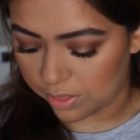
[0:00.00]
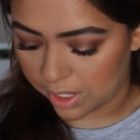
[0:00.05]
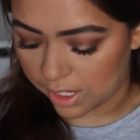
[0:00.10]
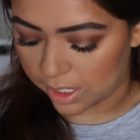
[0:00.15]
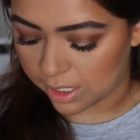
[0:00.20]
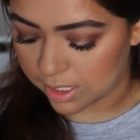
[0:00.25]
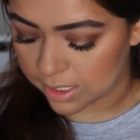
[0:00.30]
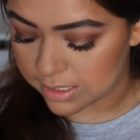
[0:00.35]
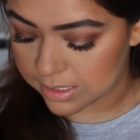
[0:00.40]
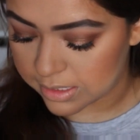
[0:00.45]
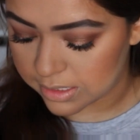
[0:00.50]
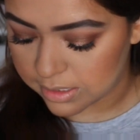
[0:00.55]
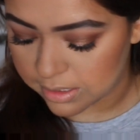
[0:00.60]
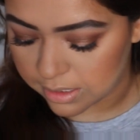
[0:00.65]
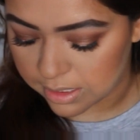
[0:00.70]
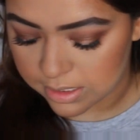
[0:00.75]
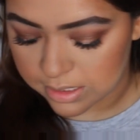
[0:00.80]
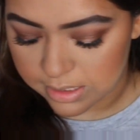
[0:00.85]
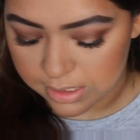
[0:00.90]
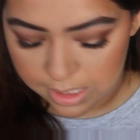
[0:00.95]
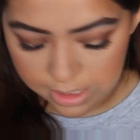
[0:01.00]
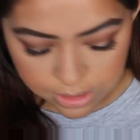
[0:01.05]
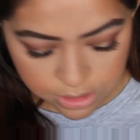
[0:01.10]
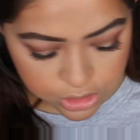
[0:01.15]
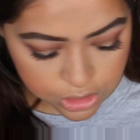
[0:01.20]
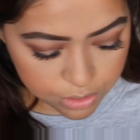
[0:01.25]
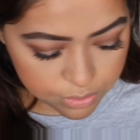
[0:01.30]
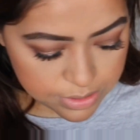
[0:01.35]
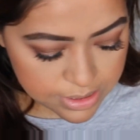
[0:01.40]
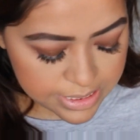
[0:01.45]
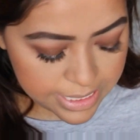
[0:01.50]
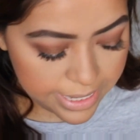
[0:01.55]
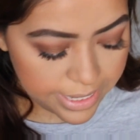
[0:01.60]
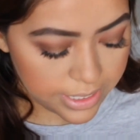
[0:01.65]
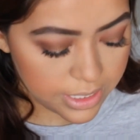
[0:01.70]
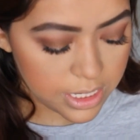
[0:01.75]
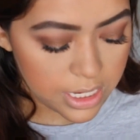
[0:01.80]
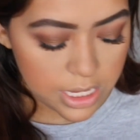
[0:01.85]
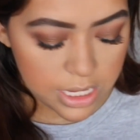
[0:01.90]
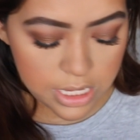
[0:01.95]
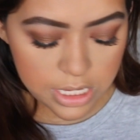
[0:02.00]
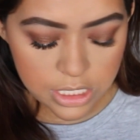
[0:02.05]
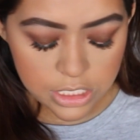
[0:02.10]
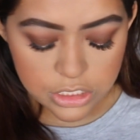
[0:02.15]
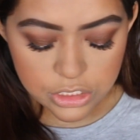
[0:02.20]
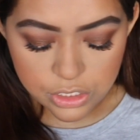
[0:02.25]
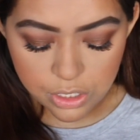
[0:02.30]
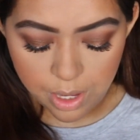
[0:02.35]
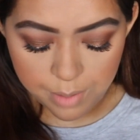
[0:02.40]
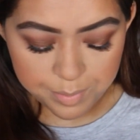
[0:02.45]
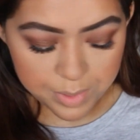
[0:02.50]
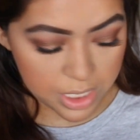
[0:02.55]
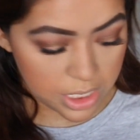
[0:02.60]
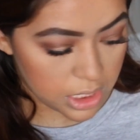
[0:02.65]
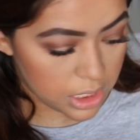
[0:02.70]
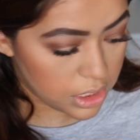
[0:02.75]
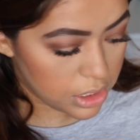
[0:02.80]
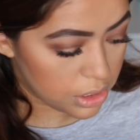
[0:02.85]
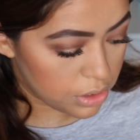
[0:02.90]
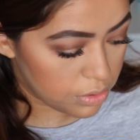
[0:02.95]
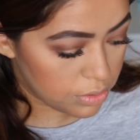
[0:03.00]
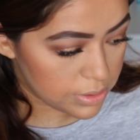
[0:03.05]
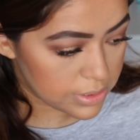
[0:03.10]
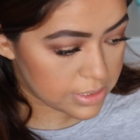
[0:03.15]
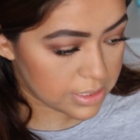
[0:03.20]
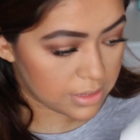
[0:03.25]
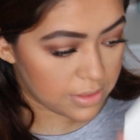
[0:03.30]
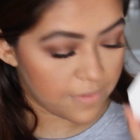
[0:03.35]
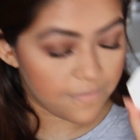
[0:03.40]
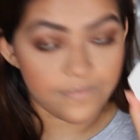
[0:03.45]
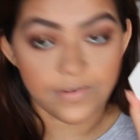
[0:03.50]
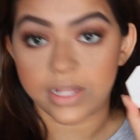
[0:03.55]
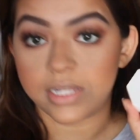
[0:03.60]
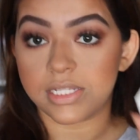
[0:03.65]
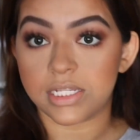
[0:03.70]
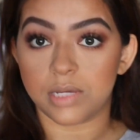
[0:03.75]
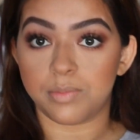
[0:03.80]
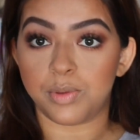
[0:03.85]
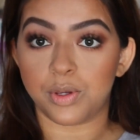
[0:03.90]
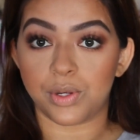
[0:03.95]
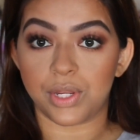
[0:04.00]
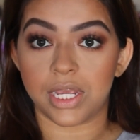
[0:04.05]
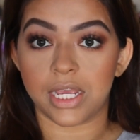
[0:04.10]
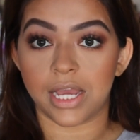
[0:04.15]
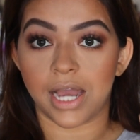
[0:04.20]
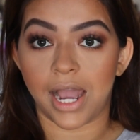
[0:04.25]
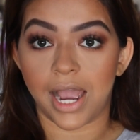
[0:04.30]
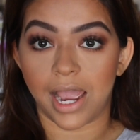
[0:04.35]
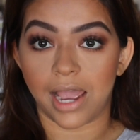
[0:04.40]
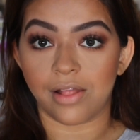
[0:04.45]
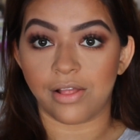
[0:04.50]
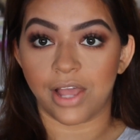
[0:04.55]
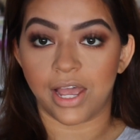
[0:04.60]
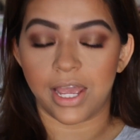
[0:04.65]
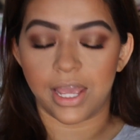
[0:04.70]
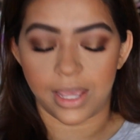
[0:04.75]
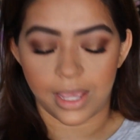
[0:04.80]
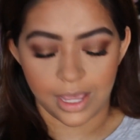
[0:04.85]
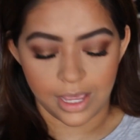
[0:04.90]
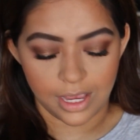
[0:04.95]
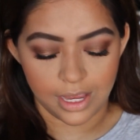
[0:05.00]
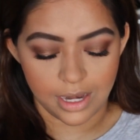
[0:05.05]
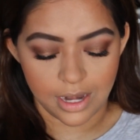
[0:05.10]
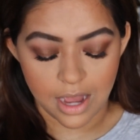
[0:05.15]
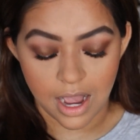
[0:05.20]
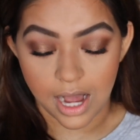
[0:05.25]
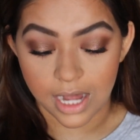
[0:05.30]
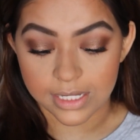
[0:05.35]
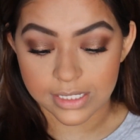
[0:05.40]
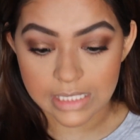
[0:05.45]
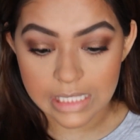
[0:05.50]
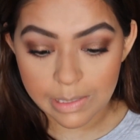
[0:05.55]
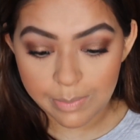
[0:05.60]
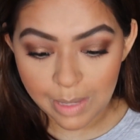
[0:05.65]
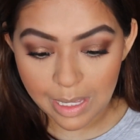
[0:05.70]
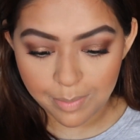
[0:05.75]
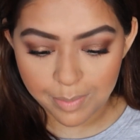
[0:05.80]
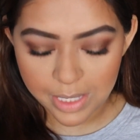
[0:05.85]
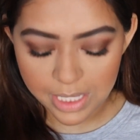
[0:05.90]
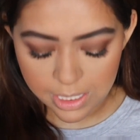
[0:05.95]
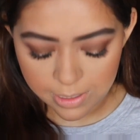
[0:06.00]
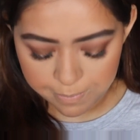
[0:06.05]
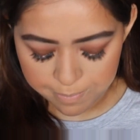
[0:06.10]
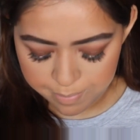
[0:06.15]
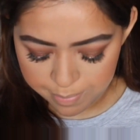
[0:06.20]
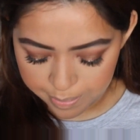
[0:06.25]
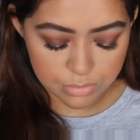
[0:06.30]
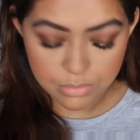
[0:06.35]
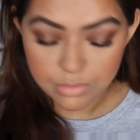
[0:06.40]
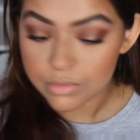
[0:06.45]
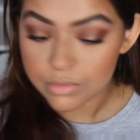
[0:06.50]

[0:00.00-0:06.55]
on like the skin tone side. So I'm going to use the Fenty Beauty highlight in Hustla Baby.